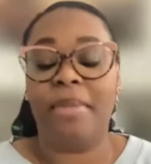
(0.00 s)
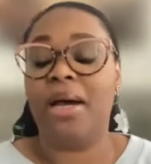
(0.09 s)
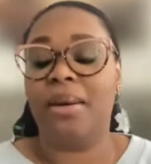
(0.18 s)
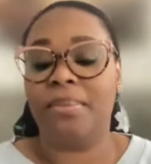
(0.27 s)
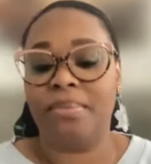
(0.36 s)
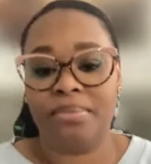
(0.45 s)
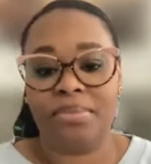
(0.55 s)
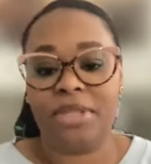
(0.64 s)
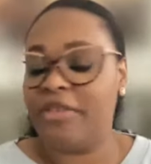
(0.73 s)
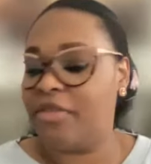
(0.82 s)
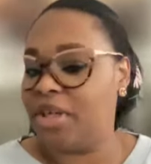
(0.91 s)
mom,
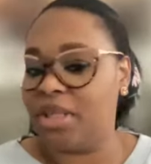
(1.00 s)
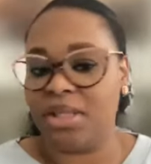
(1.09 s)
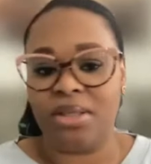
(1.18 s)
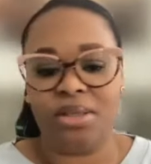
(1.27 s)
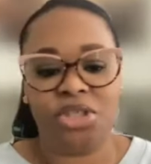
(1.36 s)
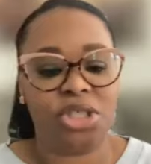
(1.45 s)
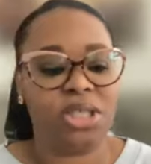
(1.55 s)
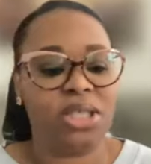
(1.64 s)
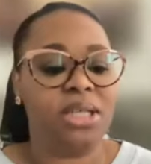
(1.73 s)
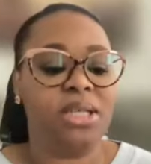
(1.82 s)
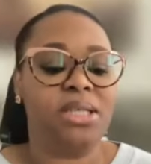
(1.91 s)
definitely. She
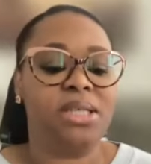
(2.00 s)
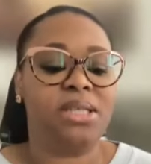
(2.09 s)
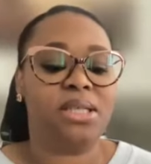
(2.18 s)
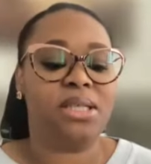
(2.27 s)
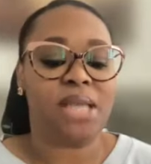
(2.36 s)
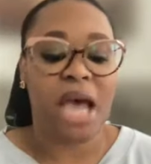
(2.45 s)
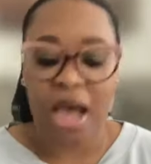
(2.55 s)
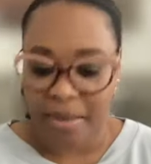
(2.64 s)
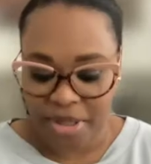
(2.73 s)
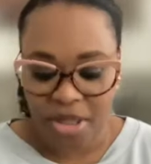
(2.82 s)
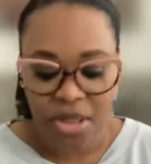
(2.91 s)
is
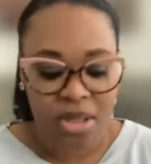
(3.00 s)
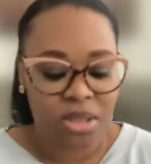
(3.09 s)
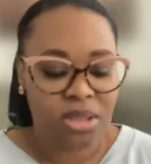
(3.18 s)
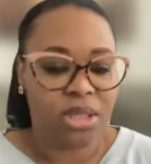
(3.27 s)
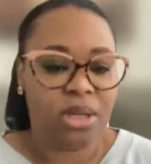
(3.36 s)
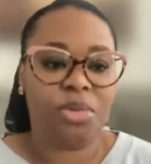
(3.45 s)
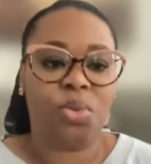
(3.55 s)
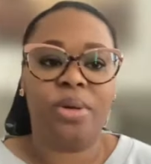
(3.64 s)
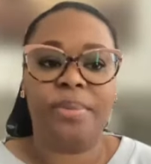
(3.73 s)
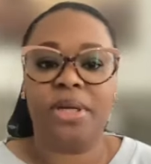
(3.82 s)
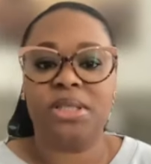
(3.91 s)
top. The number
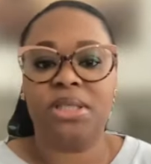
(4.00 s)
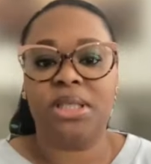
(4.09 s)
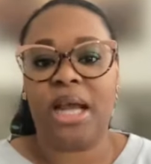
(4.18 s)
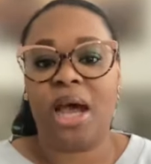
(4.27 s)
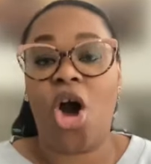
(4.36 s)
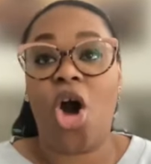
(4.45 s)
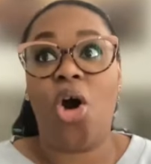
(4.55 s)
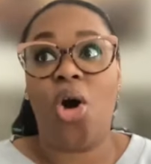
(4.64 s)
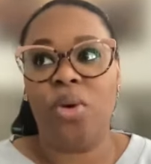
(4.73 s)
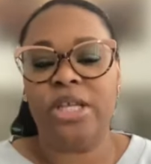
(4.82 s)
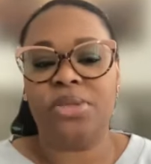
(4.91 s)
one person that I
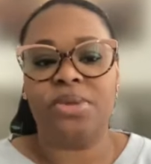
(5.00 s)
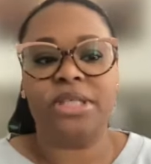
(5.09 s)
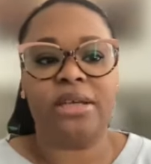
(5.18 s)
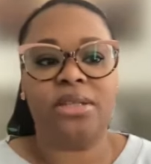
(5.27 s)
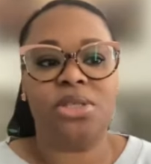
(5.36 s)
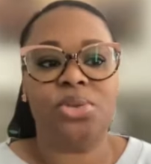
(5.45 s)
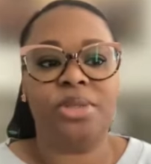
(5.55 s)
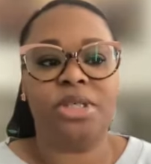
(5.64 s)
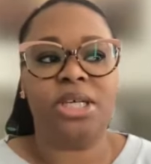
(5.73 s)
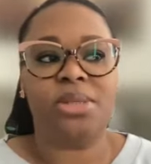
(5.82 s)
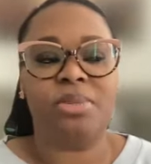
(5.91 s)
always reach out to
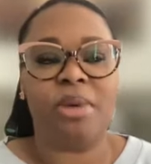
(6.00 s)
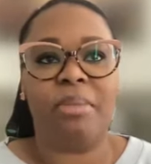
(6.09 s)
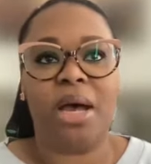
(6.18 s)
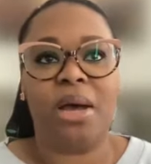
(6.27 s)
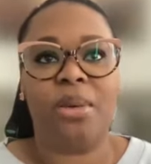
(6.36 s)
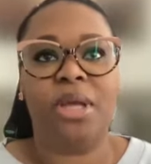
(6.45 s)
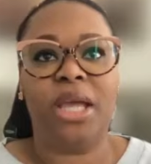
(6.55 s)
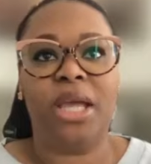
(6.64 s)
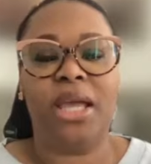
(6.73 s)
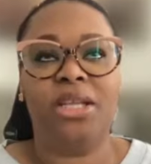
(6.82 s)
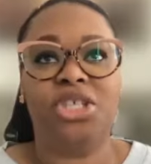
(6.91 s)
because my mom,
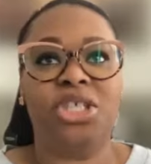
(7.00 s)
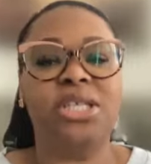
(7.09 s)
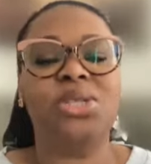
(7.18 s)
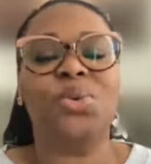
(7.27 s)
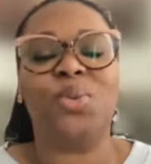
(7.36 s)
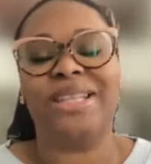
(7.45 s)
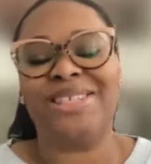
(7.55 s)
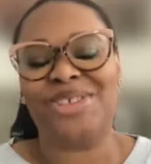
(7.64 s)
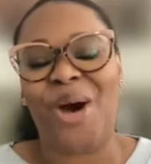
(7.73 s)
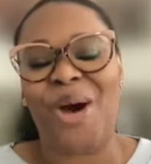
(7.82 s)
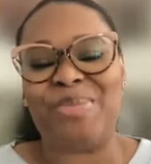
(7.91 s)
she's the one that
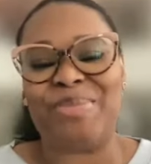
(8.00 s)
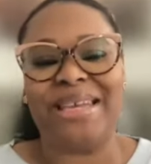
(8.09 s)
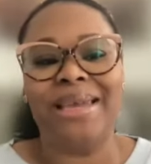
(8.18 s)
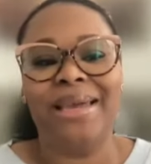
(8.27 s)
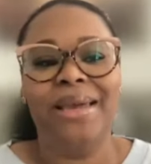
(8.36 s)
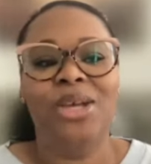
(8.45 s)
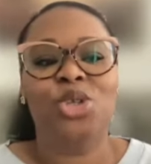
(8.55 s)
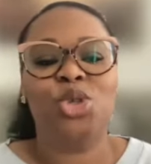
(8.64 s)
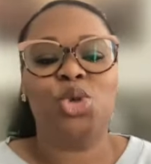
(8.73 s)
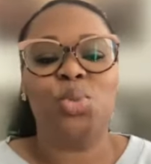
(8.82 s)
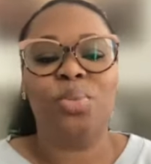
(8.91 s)
taught me
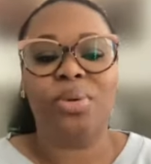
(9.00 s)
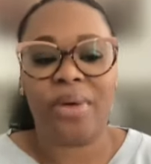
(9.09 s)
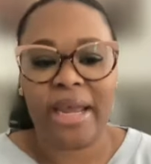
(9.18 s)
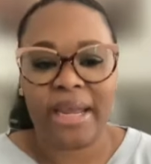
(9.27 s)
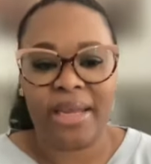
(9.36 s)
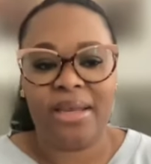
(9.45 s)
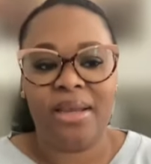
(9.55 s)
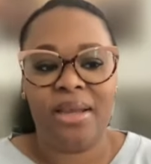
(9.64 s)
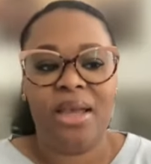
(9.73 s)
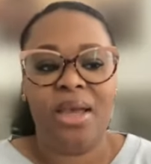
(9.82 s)
to pray